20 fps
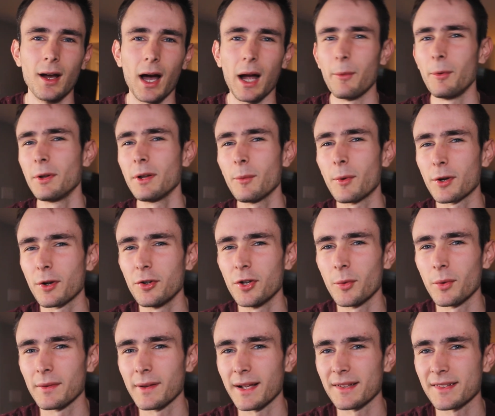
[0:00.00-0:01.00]
I really want to
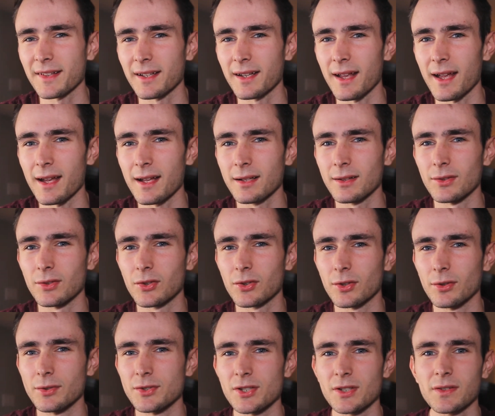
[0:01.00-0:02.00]
know when that's going to end.
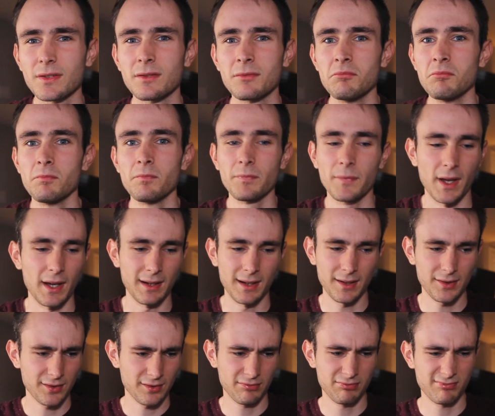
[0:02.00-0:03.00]
So just I
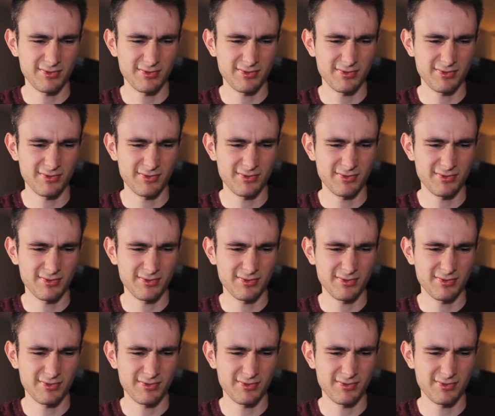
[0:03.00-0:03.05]
guess